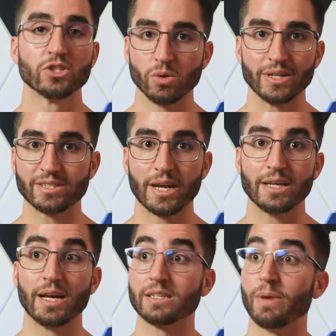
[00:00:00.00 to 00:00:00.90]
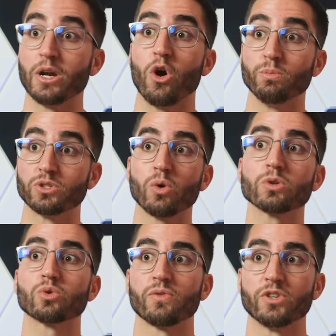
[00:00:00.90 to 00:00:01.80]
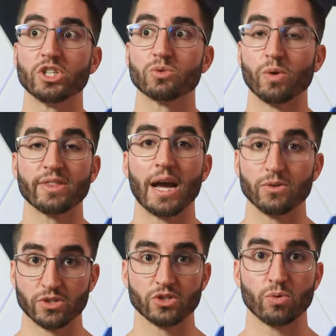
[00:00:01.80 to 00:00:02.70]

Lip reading: let's say that my home's total square footage is 1,000 square